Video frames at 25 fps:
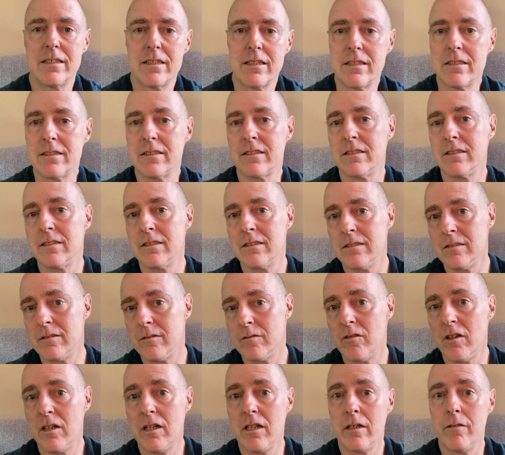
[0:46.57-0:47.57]
sort
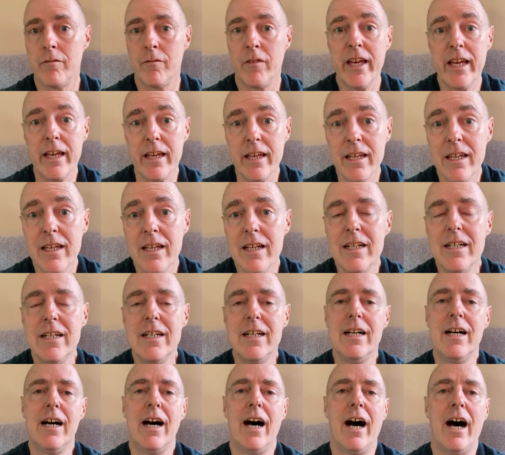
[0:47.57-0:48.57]

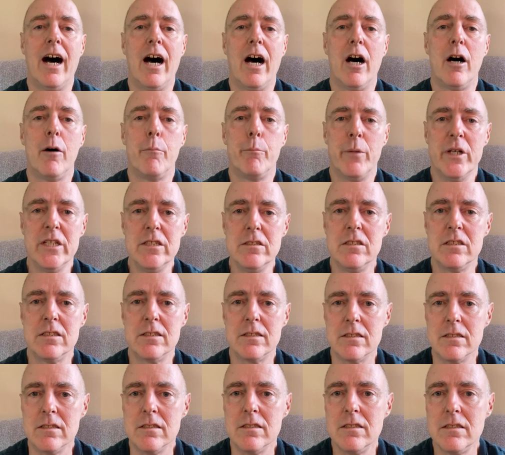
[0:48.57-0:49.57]
of
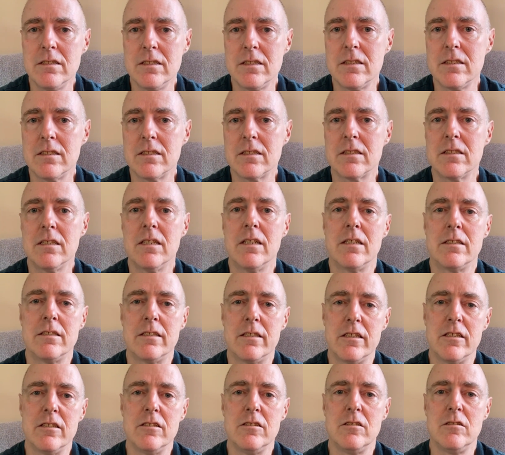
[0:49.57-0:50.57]
boosters
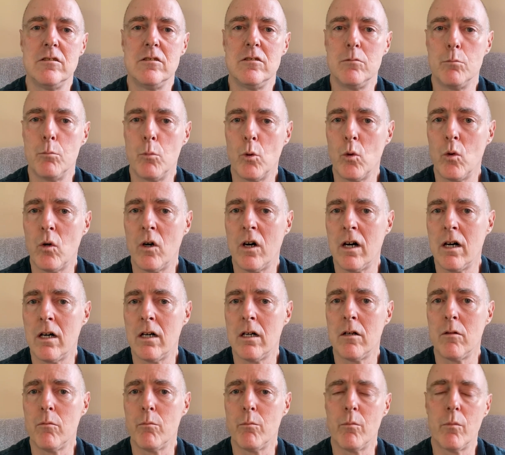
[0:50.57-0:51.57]
do more
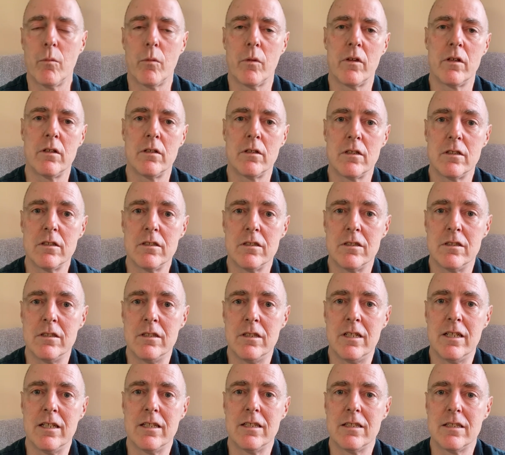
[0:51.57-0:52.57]
harm than
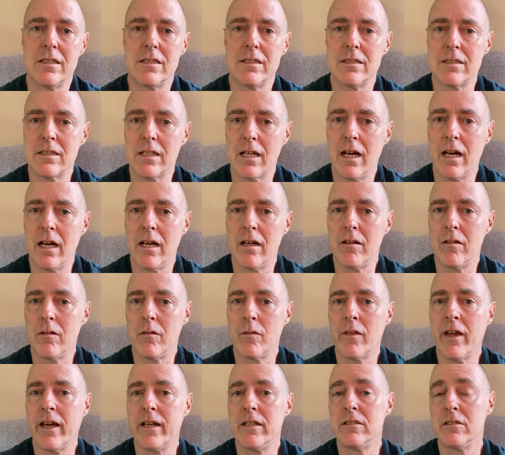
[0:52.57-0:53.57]
good. So
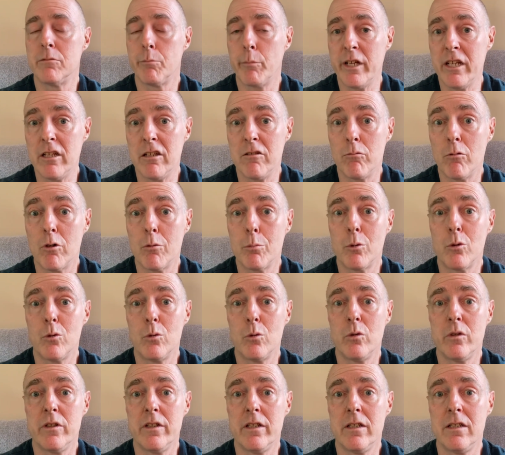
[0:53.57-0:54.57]
that has been
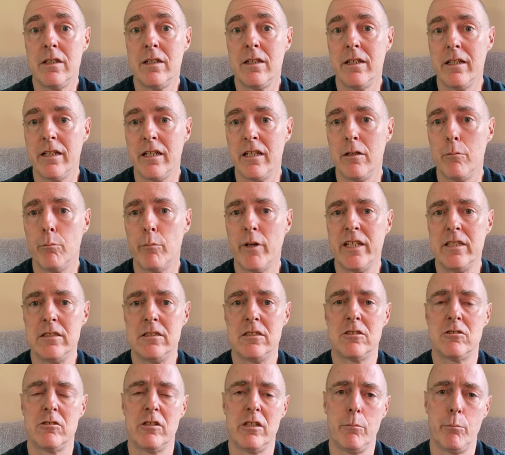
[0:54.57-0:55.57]
reported in
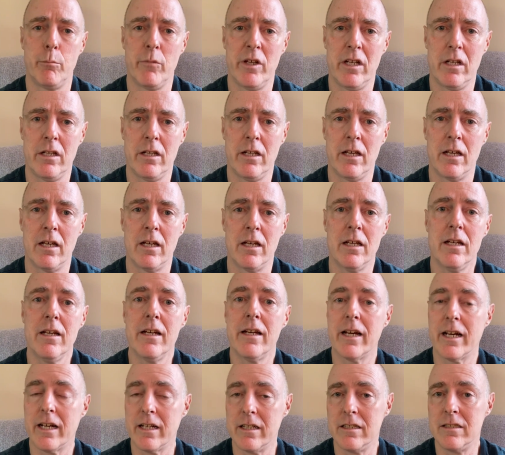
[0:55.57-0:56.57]
mainstream media
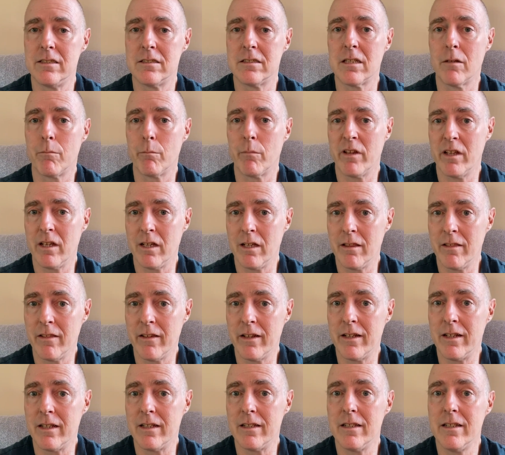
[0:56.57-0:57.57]
and is something
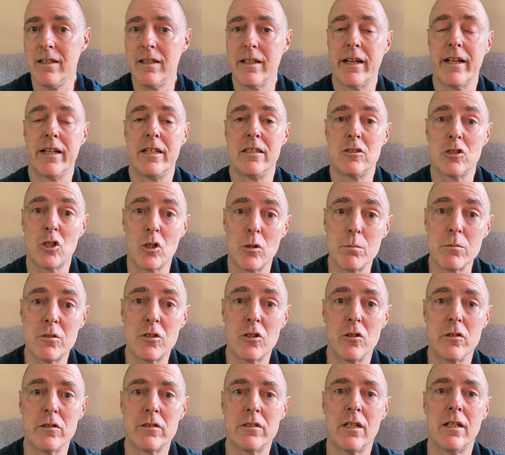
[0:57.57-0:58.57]
that a top
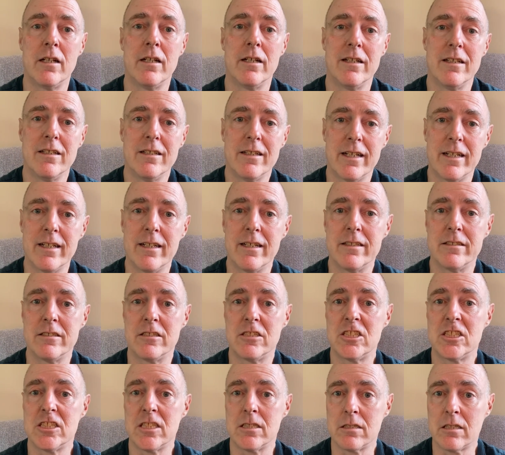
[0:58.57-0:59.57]
doctor has
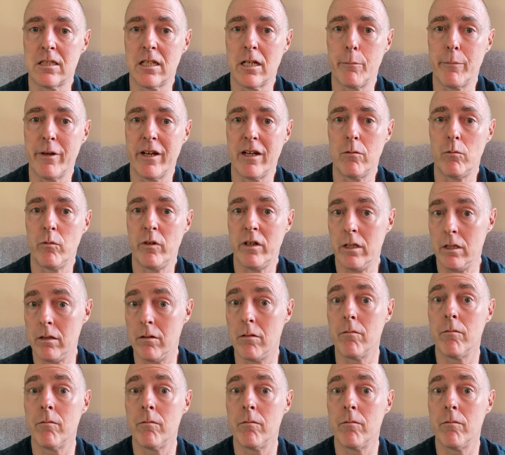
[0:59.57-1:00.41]
just come out with